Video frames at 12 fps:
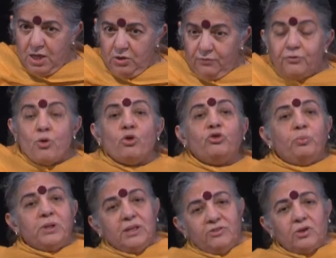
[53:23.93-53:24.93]
Of course,
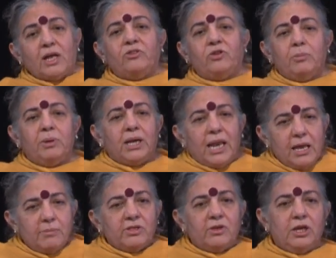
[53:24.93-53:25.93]
with this unstable
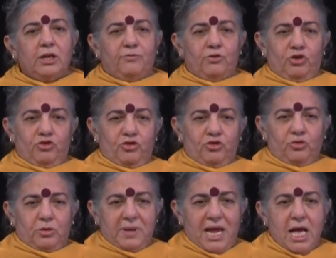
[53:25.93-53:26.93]
climate, the need for insurance
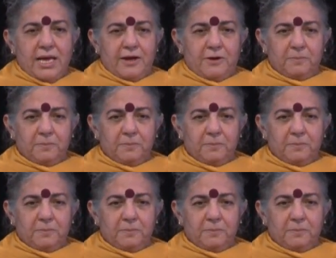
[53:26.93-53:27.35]
will be higher.